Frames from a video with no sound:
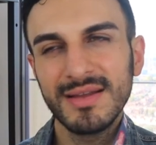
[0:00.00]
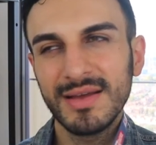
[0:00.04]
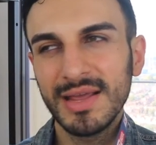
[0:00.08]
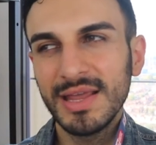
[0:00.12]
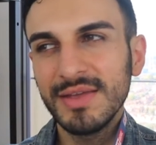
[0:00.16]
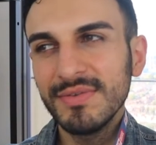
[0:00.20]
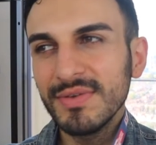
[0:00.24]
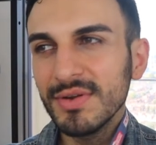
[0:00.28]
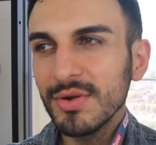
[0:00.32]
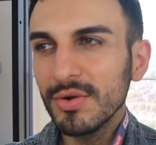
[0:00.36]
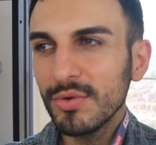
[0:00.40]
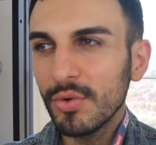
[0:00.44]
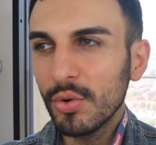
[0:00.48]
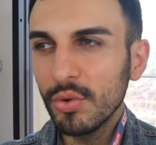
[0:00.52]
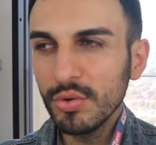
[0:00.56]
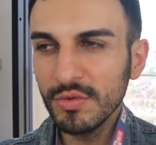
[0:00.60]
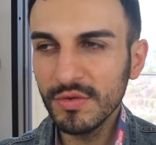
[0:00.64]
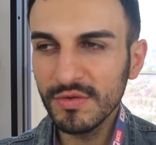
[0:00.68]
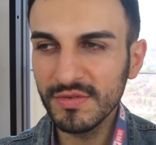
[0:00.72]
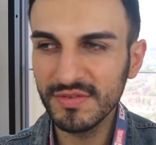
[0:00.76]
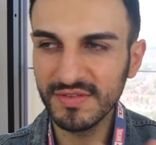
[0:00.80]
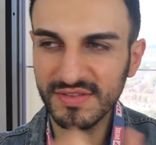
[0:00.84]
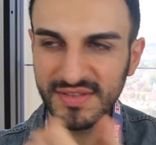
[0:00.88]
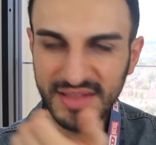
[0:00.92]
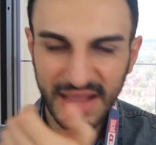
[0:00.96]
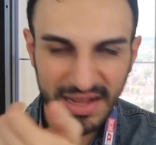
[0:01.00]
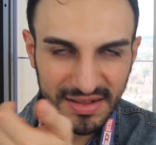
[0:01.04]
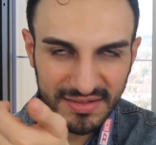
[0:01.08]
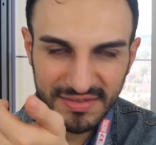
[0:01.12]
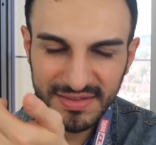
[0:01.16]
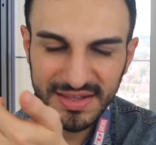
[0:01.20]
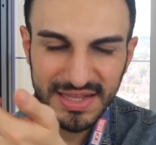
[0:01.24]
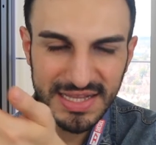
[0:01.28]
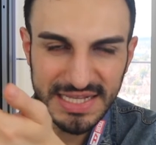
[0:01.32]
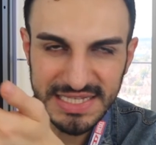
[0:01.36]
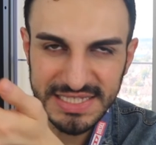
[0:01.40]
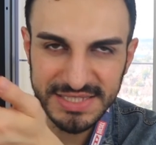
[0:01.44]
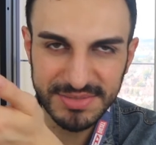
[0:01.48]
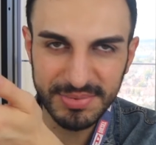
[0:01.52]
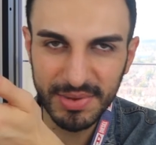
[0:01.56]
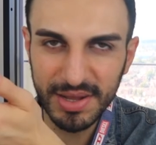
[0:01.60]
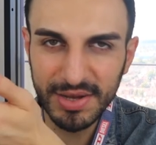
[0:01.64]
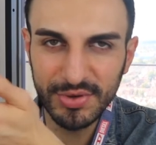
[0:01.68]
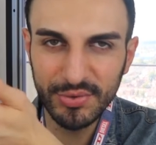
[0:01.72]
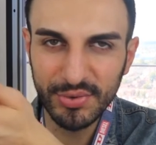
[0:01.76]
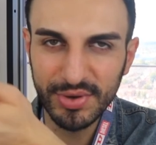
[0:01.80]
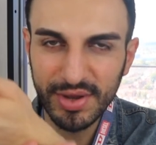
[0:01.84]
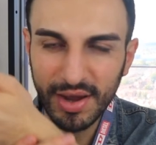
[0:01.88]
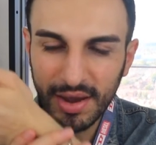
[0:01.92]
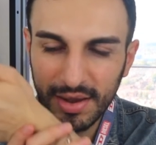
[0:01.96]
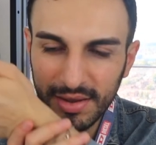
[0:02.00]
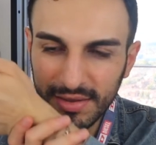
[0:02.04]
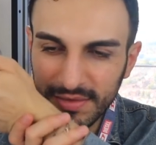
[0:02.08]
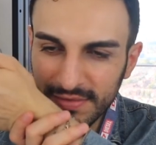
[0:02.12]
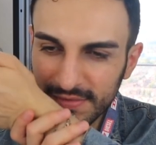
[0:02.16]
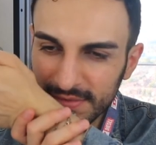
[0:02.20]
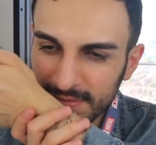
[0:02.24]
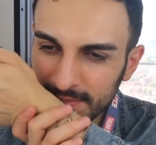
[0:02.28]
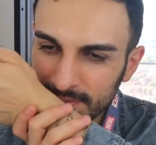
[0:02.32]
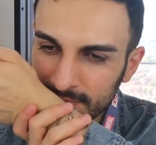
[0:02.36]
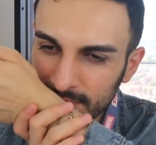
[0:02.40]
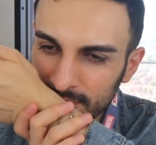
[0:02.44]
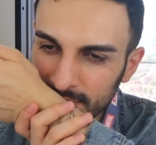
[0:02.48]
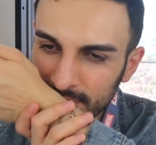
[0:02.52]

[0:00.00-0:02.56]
even also sexy as well, you guys.